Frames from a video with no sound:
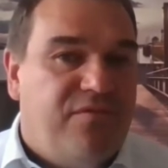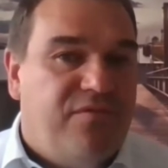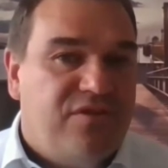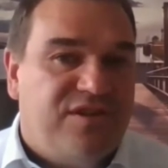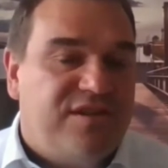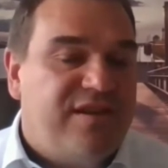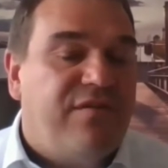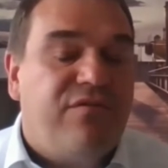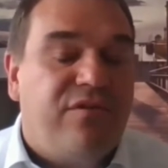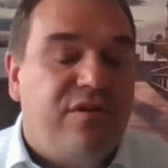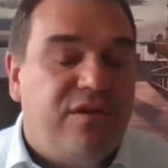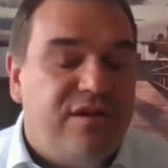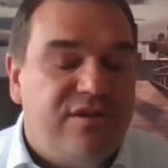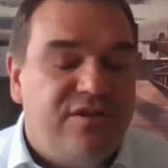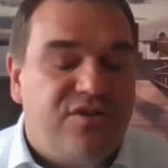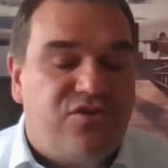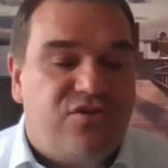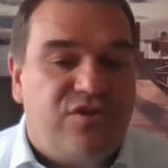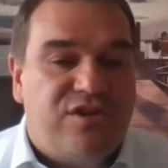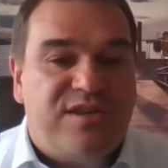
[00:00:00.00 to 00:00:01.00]
for several
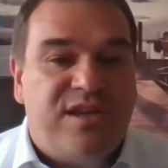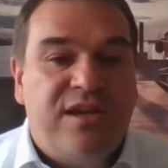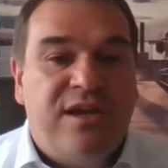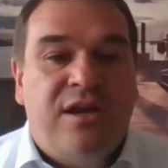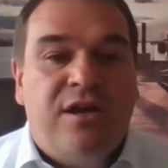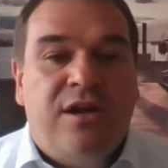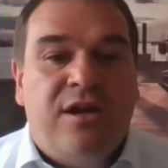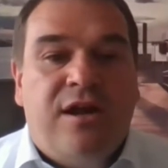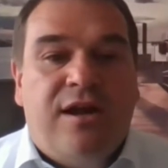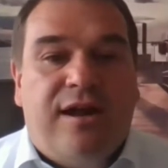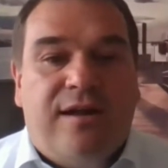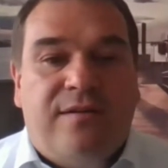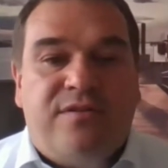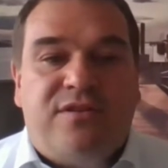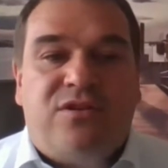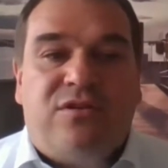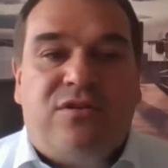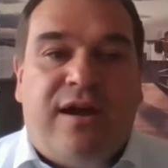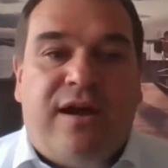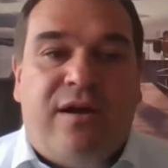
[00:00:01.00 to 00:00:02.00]
industries. And
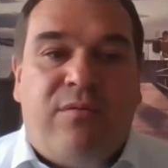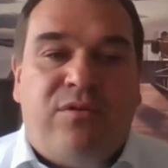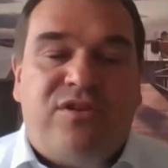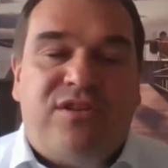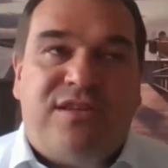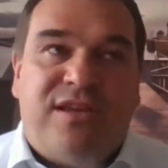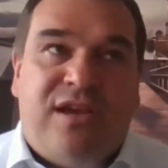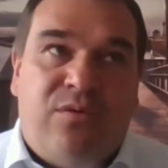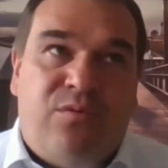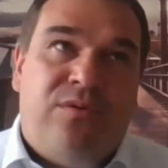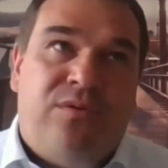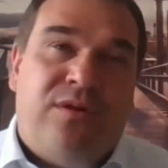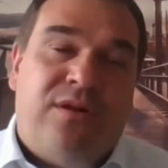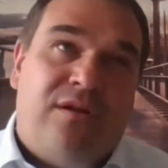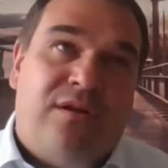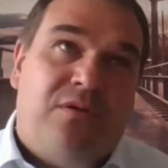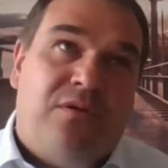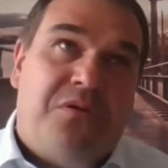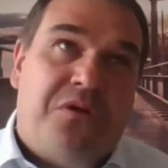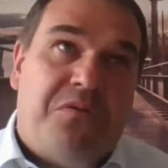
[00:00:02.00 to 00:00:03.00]
so I would say we
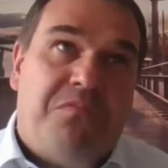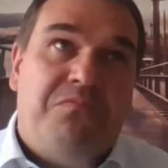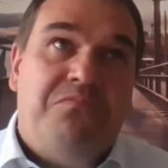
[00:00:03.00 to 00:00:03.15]
will